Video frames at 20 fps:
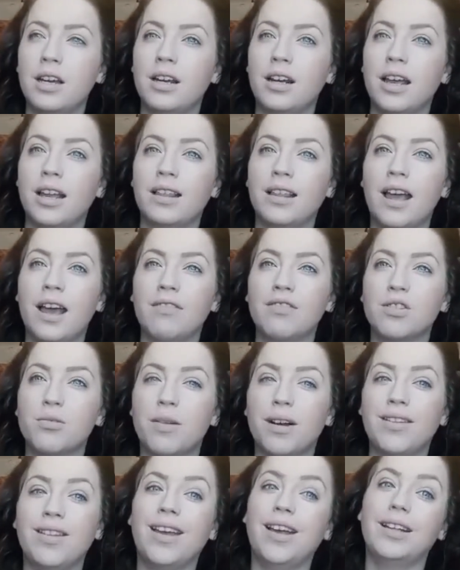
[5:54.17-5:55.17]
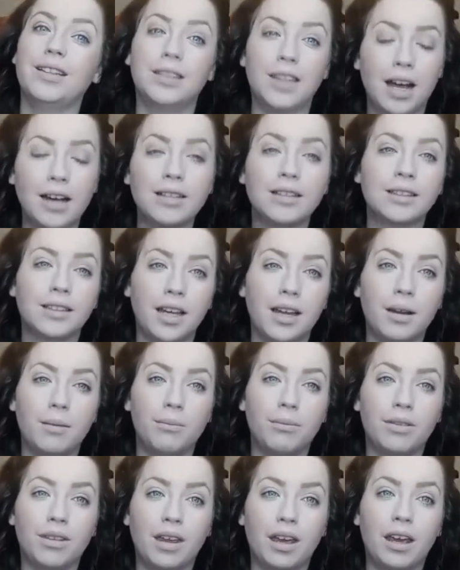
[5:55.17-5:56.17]
like they have to wear the exact
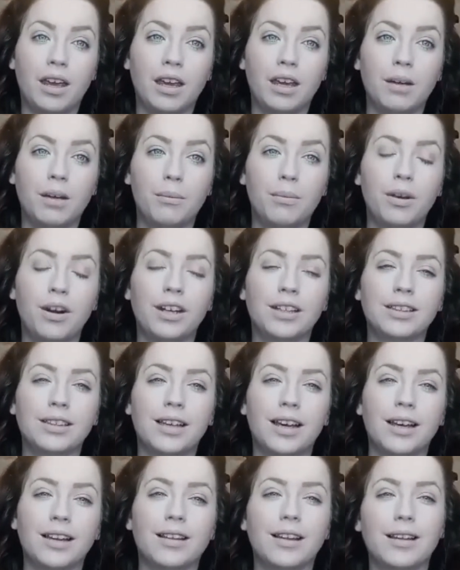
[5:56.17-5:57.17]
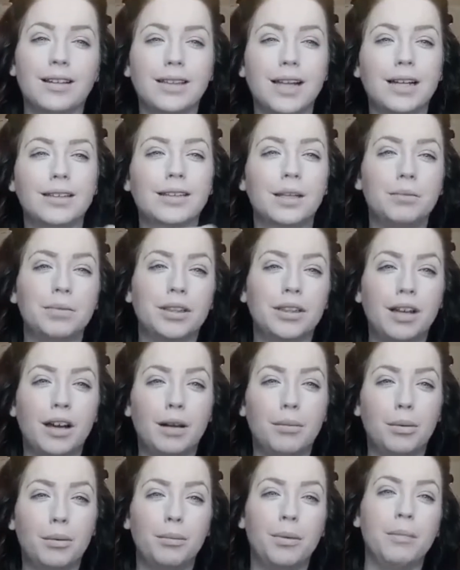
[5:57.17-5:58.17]
same thing, but it's like the exact same
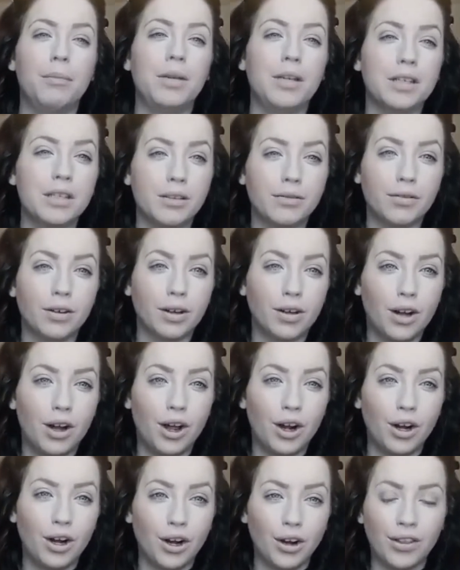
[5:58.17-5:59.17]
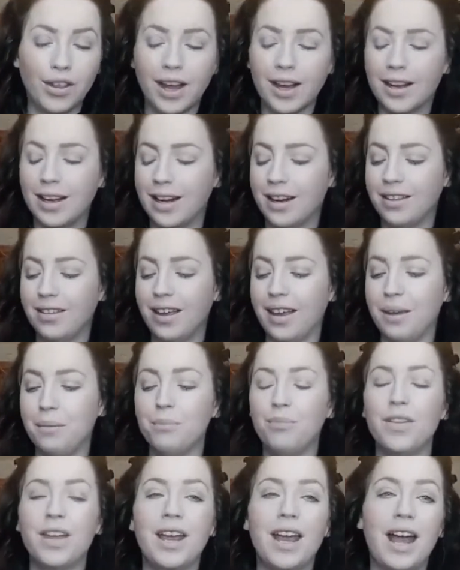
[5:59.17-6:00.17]
style, but maybe a different color, that kind of thing.
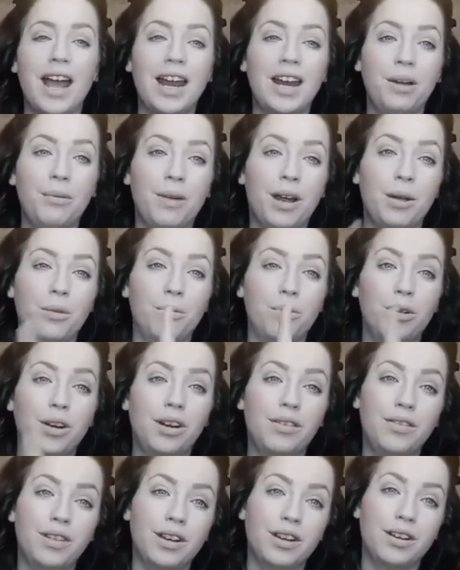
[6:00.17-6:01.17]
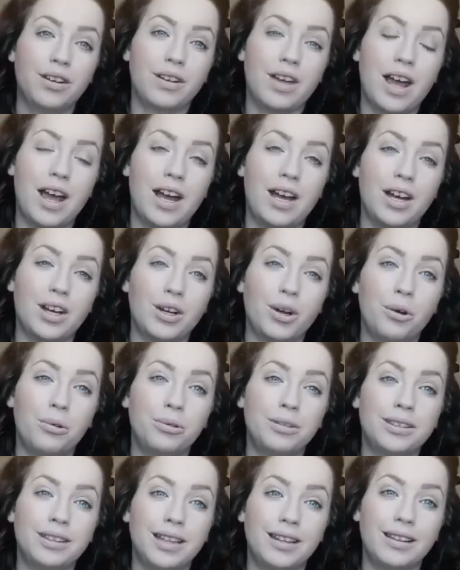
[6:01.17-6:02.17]
Anyway, one of the
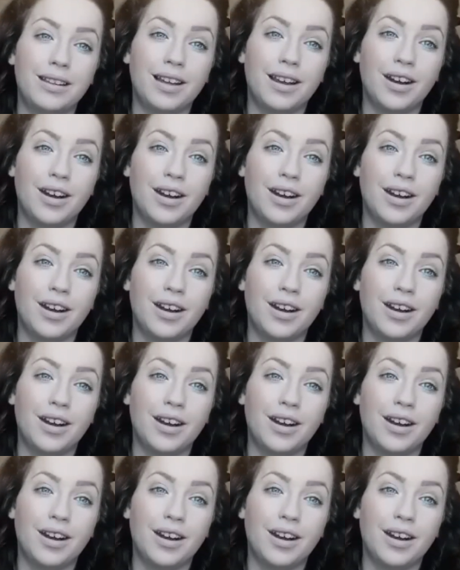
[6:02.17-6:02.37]
coats in